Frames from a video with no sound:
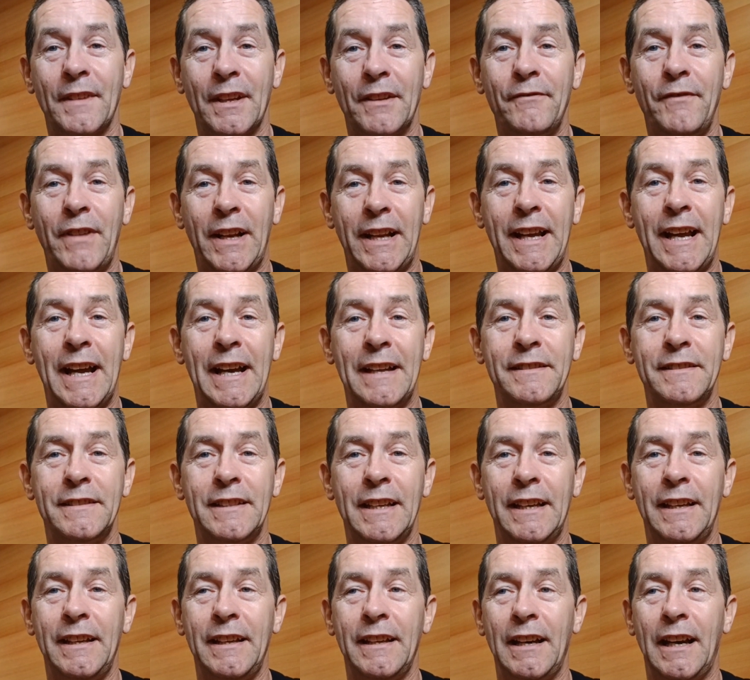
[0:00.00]
Very
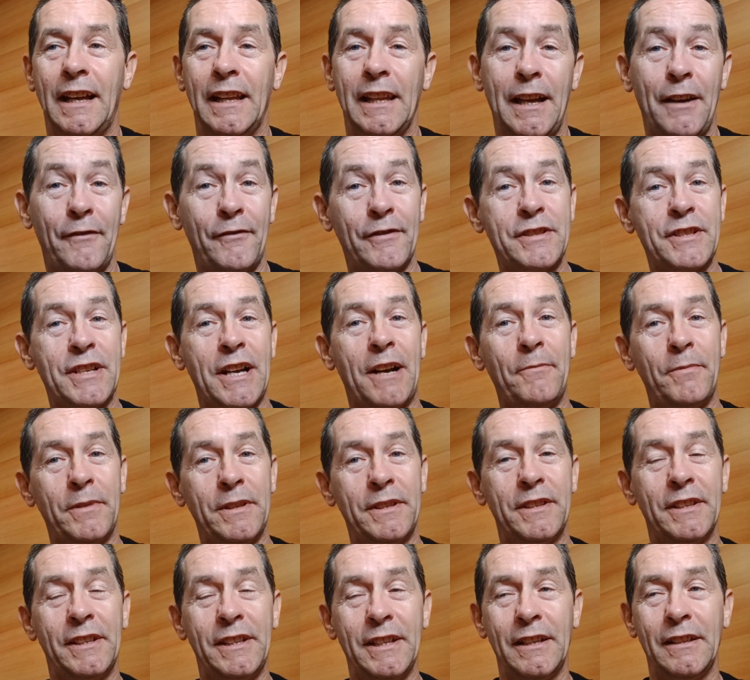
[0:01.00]
handy. I'll have a chat
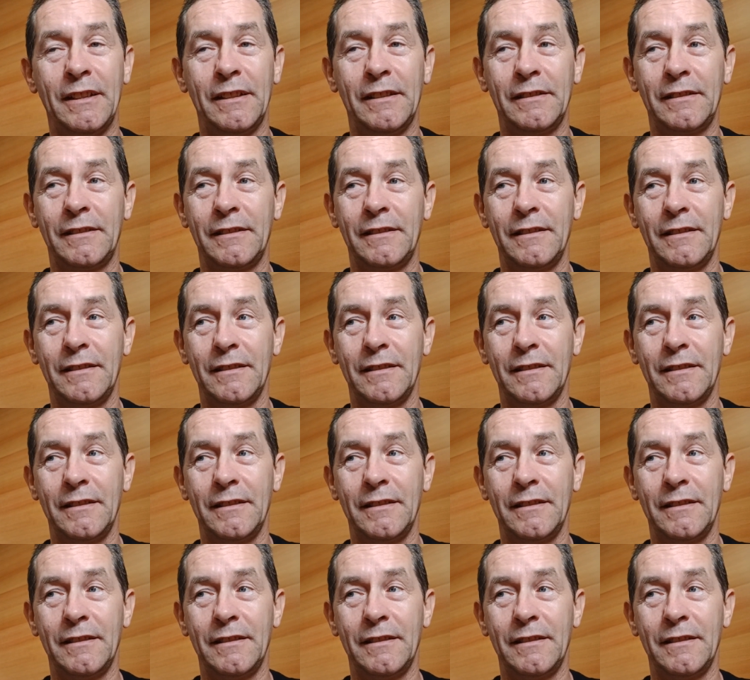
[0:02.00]
with the girl